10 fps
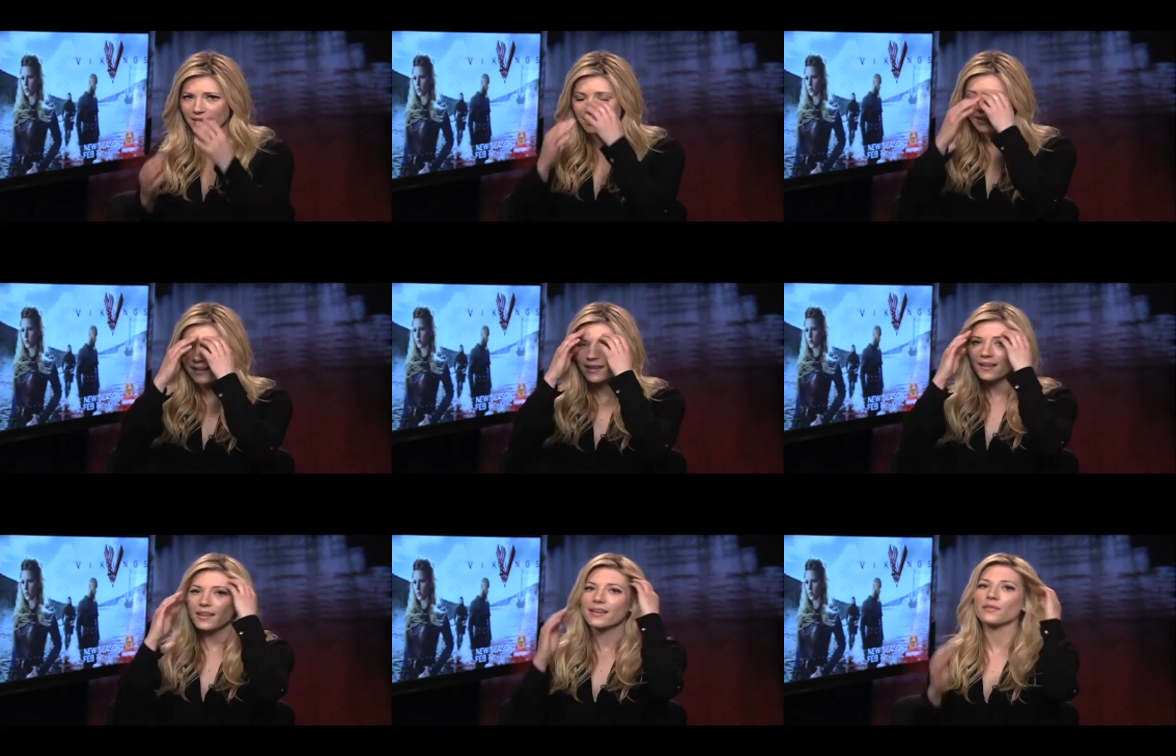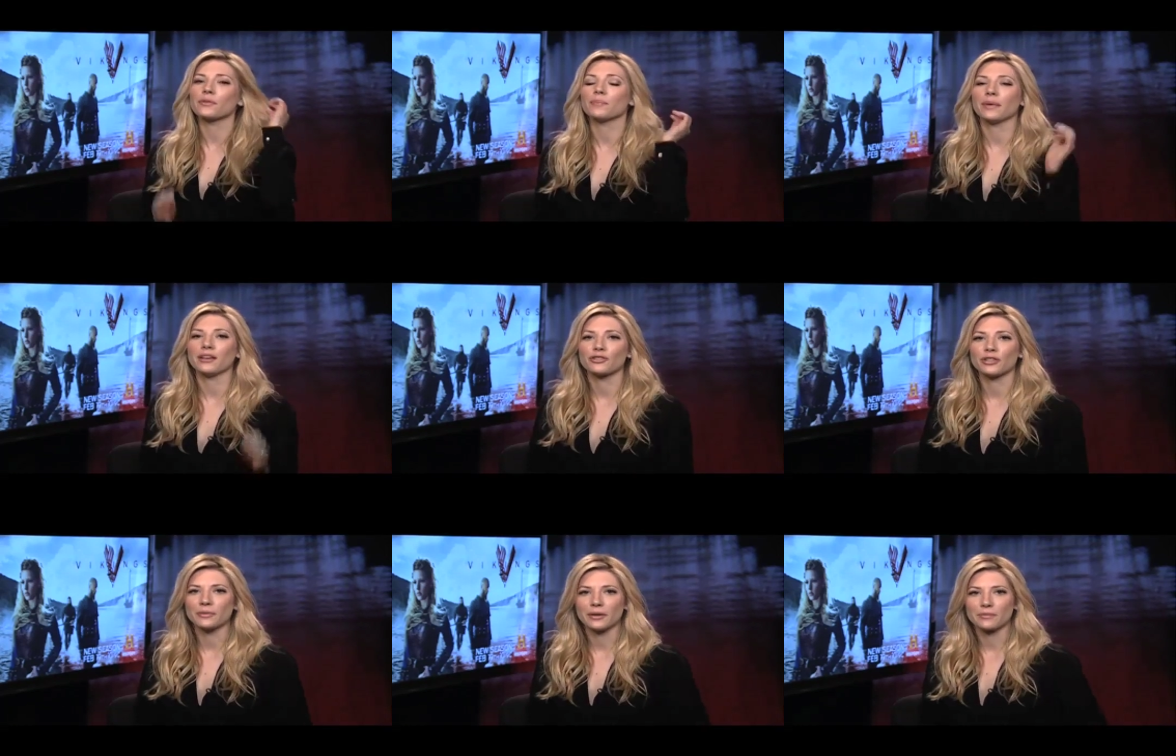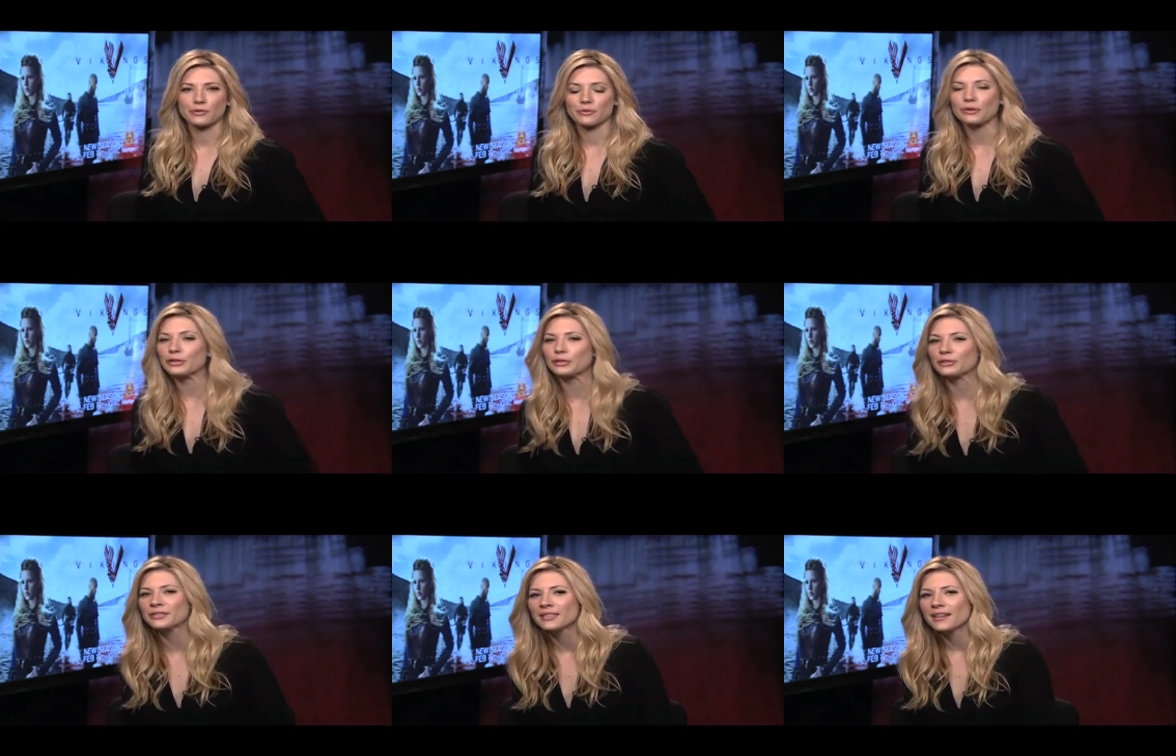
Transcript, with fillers: Like, it would be a dream come true,